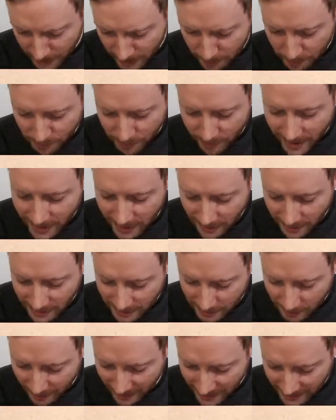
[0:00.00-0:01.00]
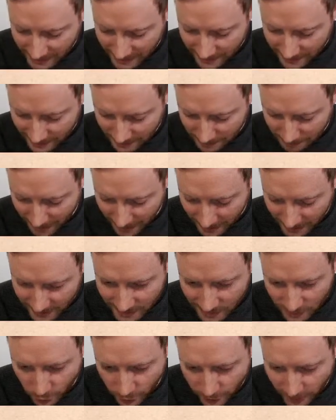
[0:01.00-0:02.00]
I'm going to break this piece. It doesn't matter.
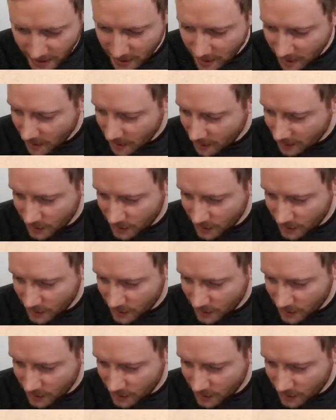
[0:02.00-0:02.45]
Sorry